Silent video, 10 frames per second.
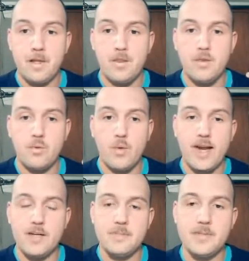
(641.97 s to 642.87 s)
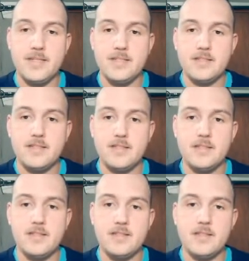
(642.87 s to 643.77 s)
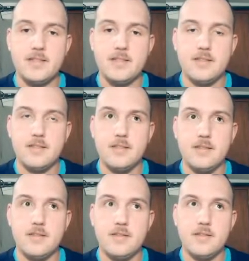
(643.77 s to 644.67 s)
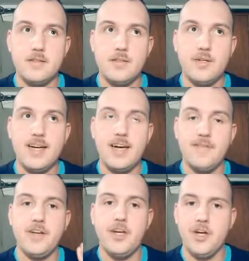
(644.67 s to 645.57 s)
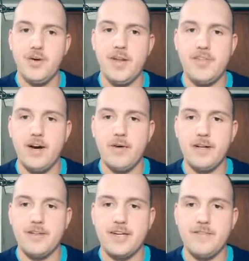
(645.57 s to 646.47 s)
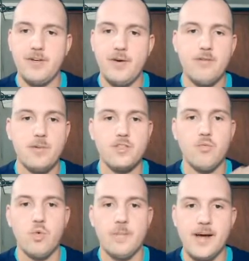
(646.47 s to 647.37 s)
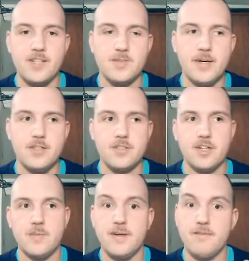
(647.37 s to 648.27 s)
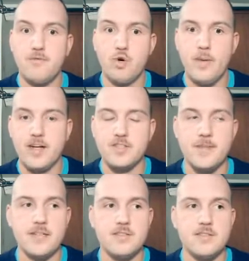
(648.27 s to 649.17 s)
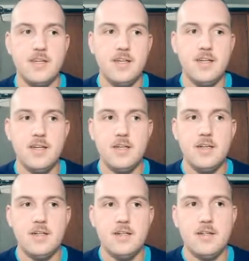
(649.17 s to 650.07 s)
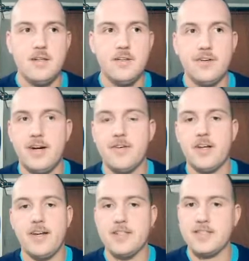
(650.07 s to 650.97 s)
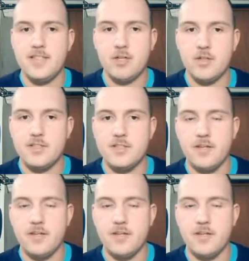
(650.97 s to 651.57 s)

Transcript: The randomness, you can kind of curate that, right? Like if you have a bunch of 1-mana spells, they're going to become 4-mana spells. You're never going to get secrets.